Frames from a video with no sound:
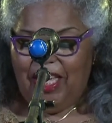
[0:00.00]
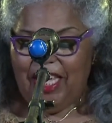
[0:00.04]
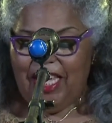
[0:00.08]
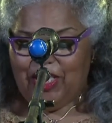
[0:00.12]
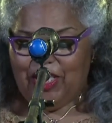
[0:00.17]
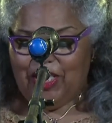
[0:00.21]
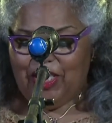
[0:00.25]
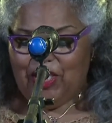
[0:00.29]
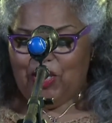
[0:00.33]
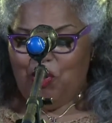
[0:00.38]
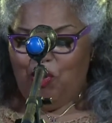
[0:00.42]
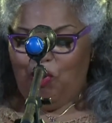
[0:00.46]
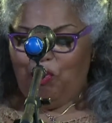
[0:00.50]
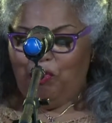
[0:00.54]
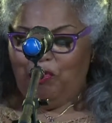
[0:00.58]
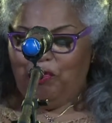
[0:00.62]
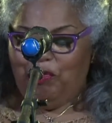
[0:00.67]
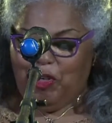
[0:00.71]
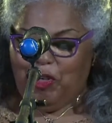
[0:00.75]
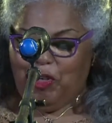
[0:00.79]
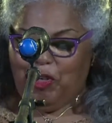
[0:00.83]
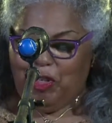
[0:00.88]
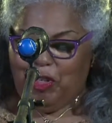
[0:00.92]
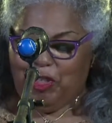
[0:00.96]
He
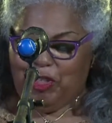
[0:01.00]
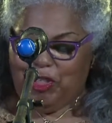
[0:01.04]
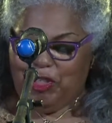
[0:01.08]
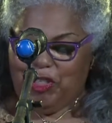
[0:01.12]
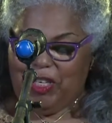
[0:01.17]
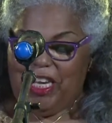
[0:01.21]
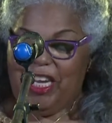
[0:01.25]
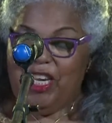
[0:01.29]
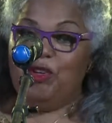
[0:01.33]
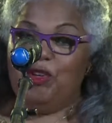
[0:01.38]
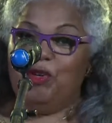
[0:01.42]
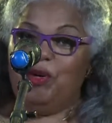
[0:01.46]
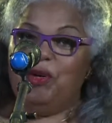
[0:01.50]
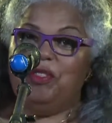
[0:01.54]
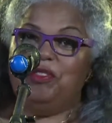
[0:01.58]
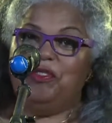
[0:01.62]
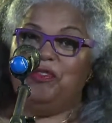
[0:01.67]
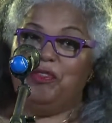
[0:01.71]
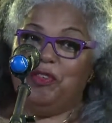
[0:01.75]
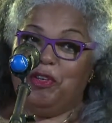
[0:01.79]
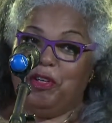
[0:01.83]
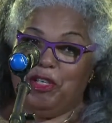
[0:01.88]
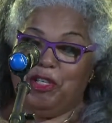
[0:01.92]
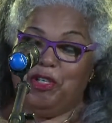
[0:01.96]
knows
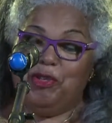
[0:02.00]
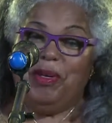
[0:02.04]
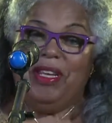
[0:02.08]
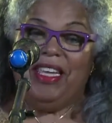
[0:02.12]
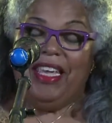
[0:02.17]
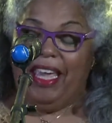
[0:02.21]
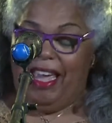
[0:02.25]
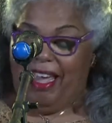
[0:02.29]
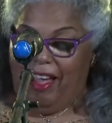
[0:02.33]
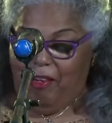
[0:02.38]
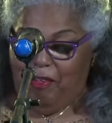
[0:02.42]
virtually